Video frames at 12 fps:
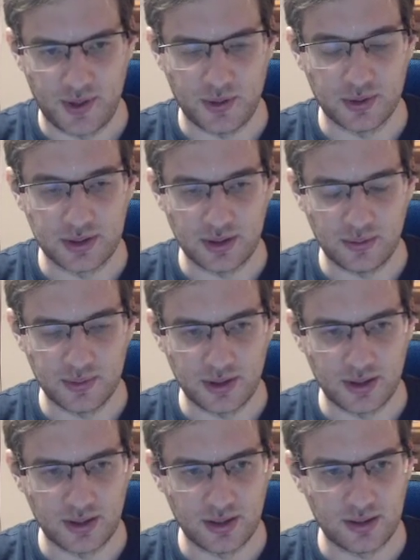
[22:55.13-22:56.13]

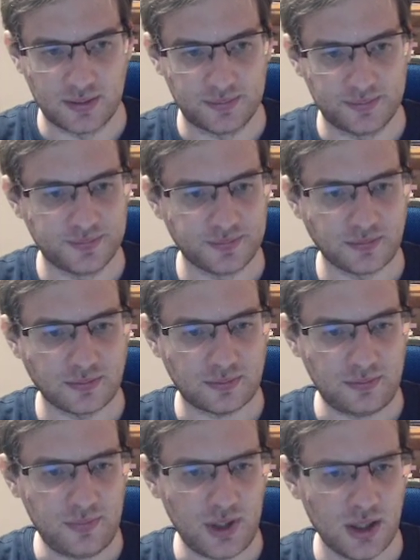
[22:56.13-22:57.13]
something
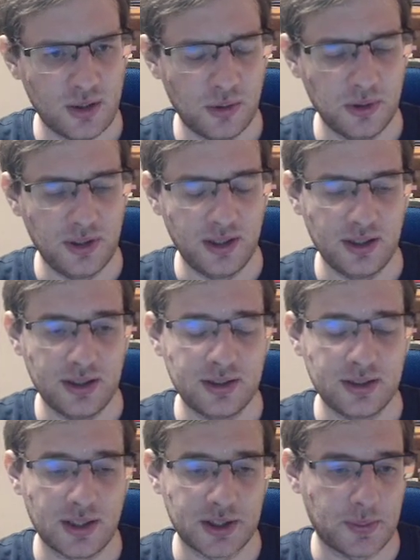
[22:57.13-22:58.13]
good in
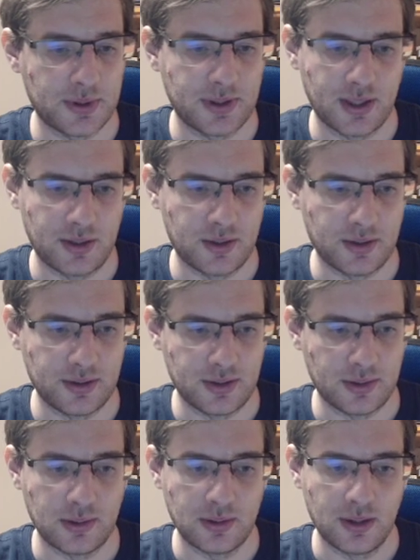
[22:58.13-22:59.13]
such positions.
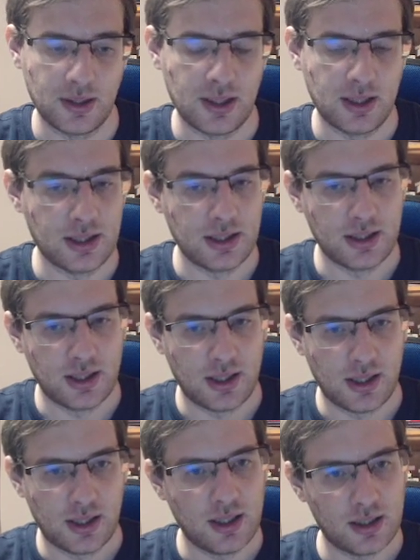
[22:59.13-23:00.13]
So,
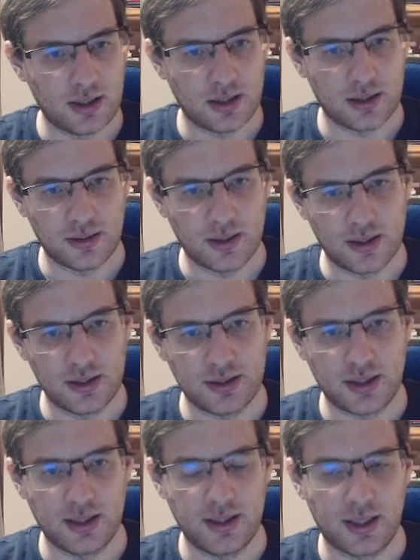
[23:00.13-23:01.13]
and this
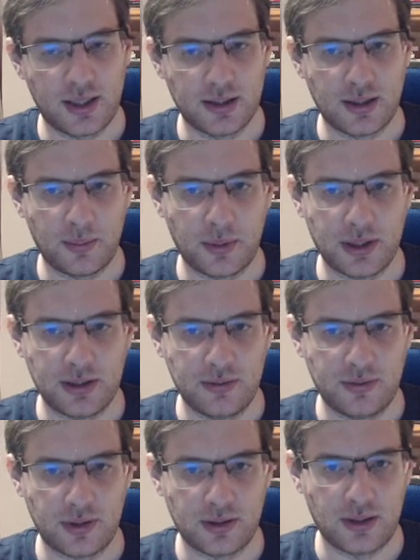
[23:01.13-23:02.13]
idea can happen in
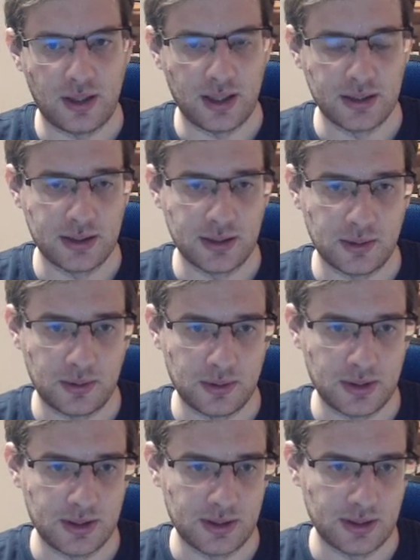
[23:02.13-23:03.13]
different lines. So this